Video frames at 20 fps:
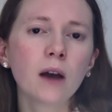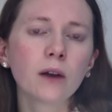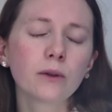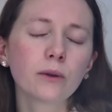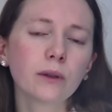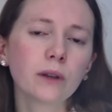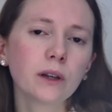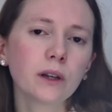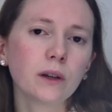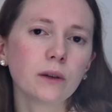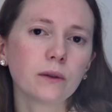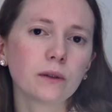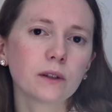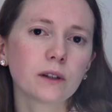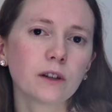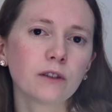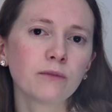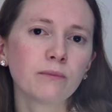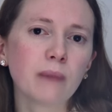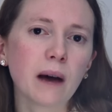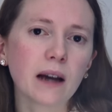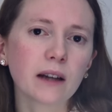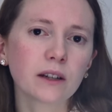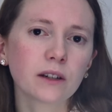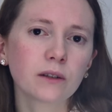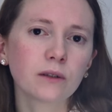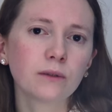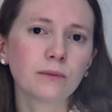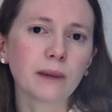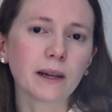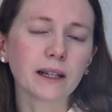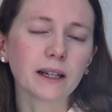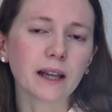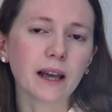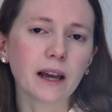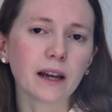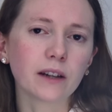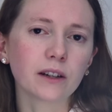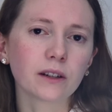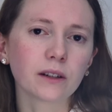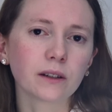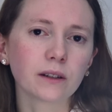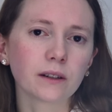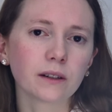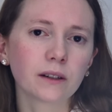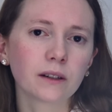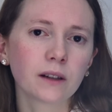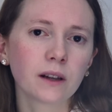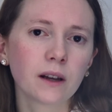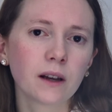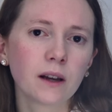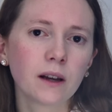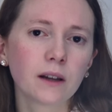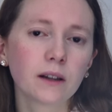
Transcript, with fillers: through the use of magical medications.